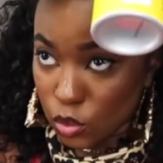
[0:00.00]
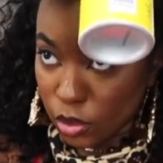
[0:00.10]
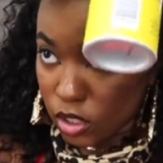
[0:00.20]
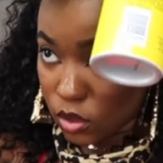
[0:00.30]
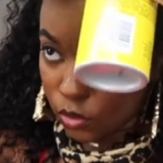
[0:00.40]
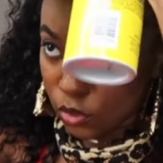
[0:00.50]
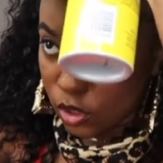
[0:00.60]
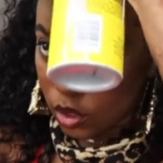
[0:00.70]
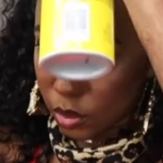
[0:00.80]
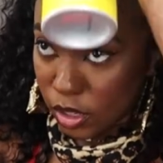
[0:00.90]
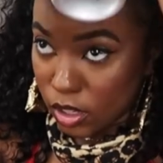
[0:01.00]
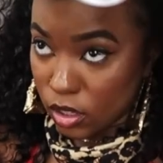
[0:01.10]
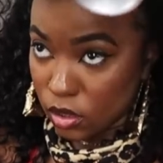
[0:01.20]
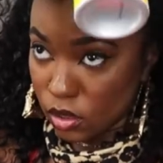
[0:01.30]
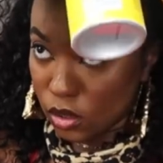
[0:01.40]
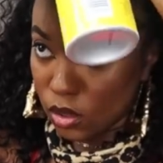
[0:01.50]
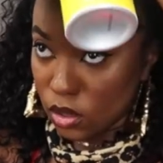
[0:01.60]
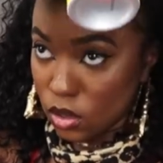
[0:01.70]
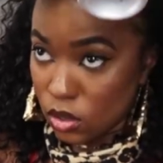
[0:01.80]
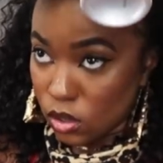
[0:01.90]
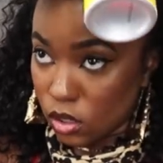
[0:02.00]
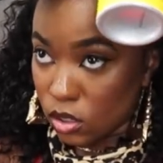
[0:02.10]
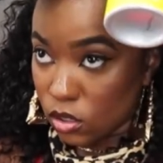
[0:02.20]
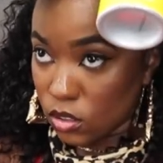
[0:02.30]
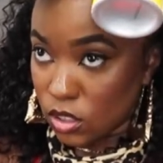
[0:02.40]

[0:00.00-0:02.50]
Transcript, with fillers: just spray some freeze spray on a little